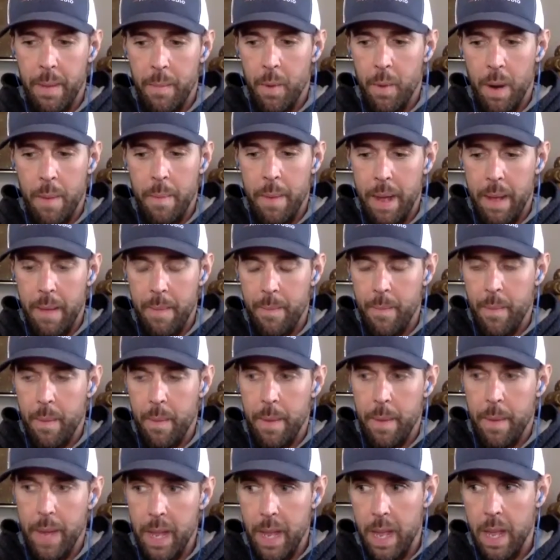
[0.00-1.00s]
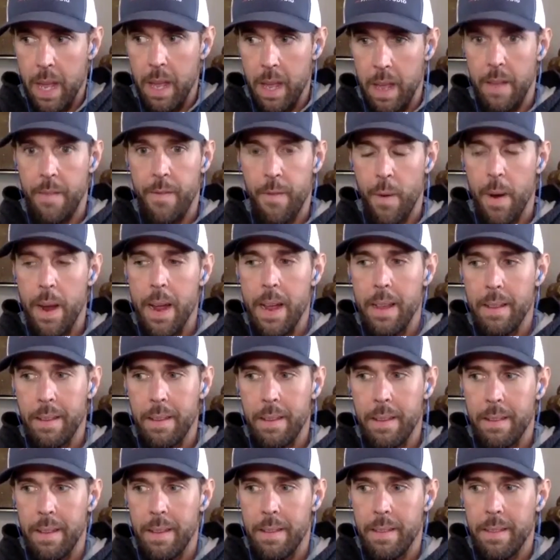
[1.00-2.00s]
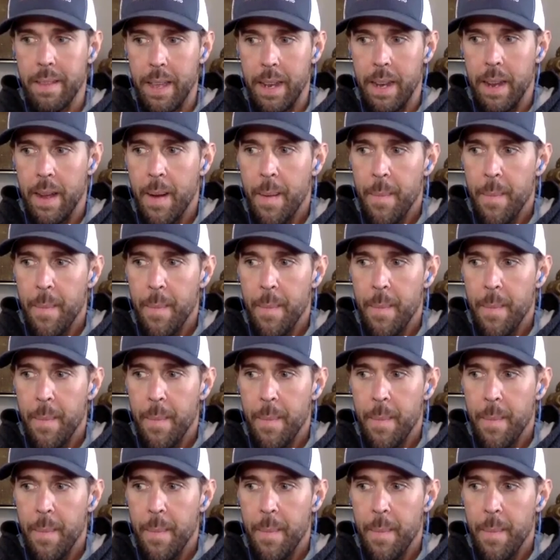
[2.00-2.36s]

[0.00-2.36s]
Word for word: one of my one of my key phrases is that